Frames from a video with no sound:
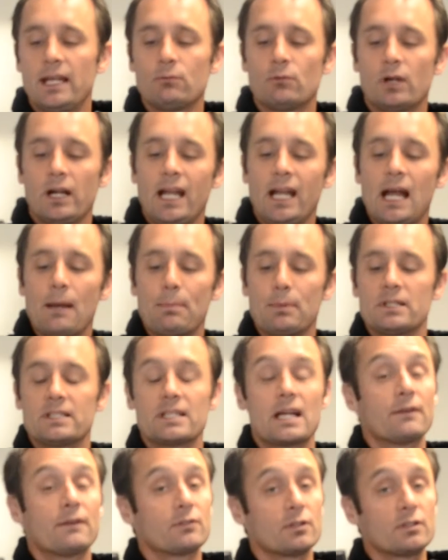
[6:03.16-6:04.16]
what happens
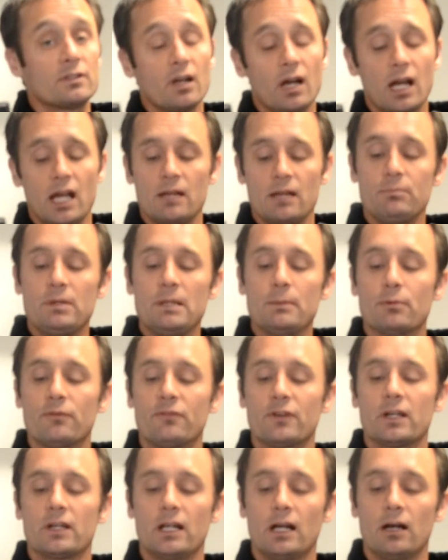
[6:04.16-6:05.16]
after time, people
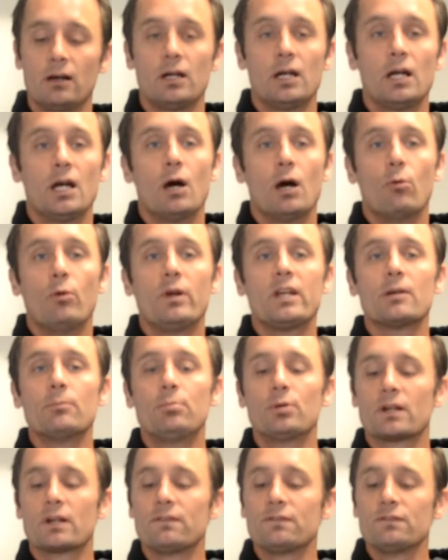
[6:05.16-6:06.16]
figured out we can
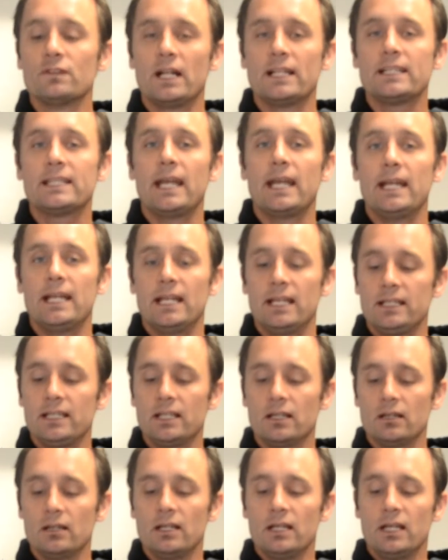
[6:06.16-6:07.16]
put a floodgate in
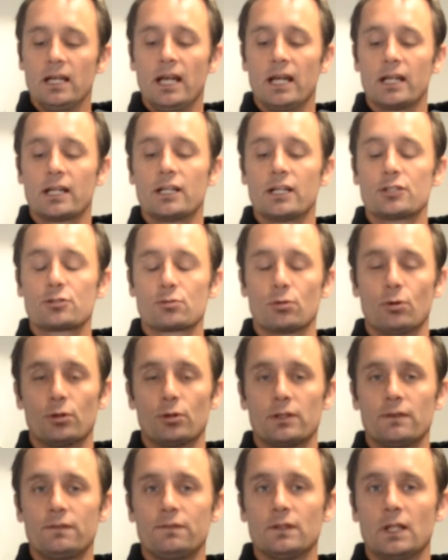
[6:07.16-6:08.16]
here and control the
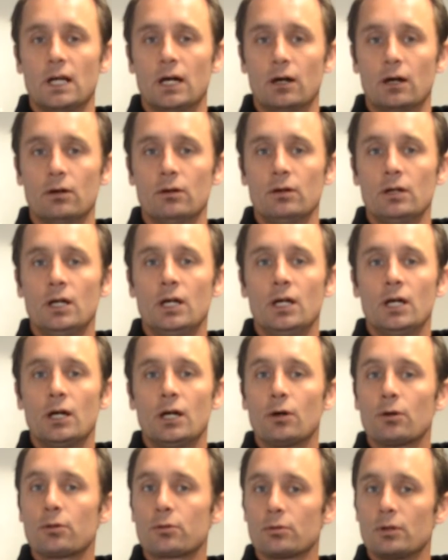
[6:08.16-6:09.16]
flow
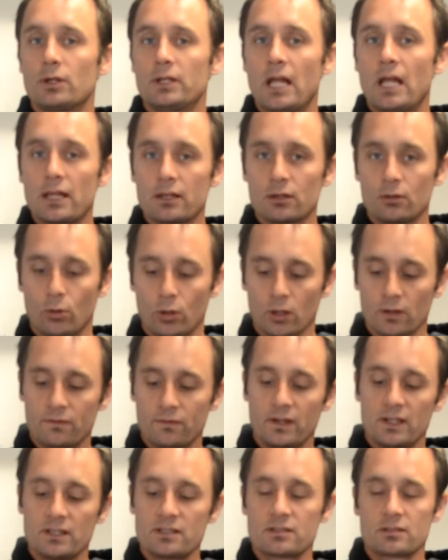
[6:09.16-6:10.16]
through another
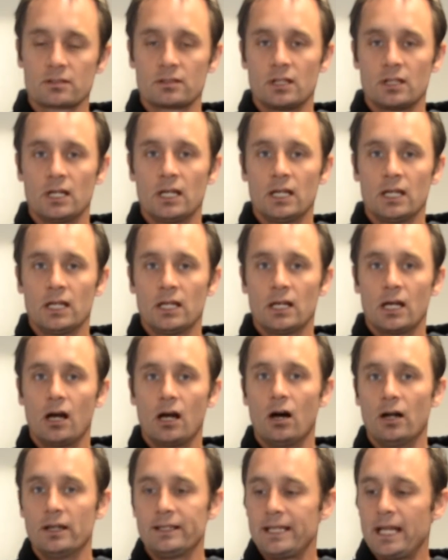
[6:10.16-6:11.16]
orifice
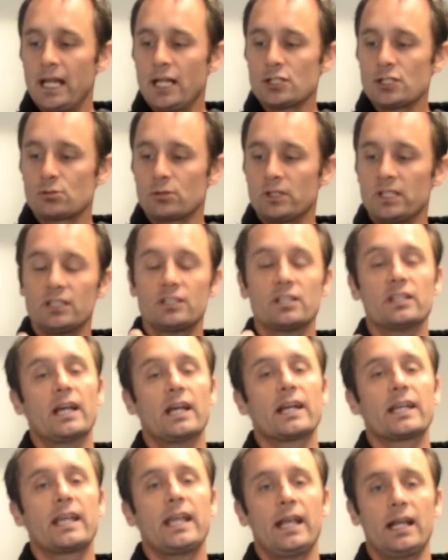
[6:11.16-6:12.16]
on the entry to that
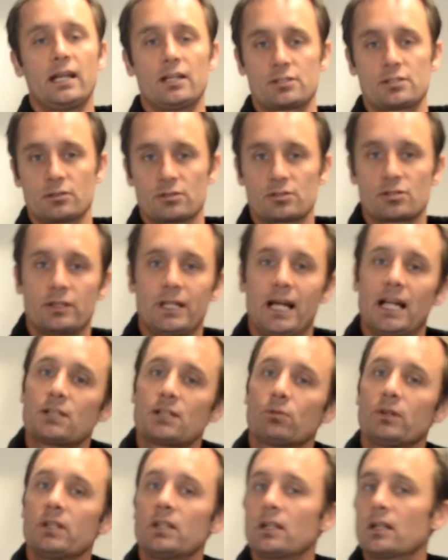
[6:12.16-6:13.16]
canister. So that's
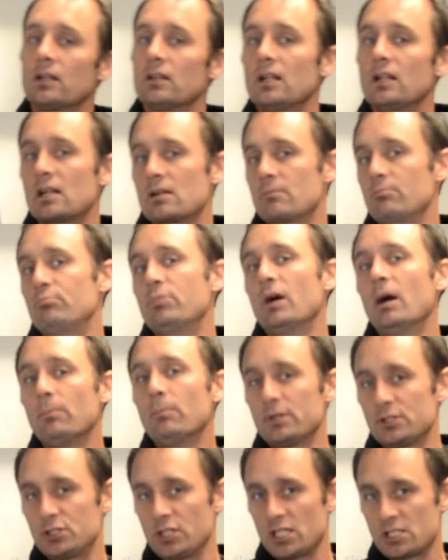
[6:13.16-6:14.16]
where you get a lot of bump
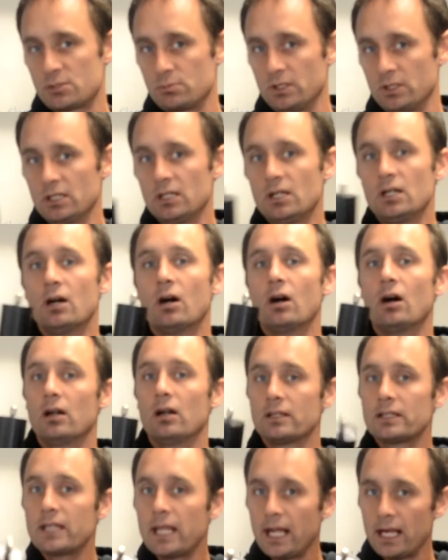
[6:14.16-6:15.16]
adjustment
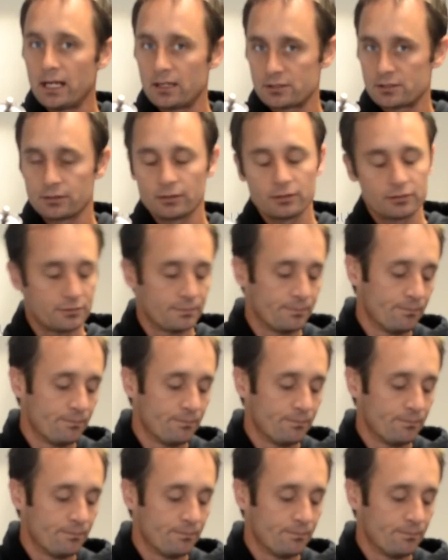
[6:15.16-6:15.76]
on canisters.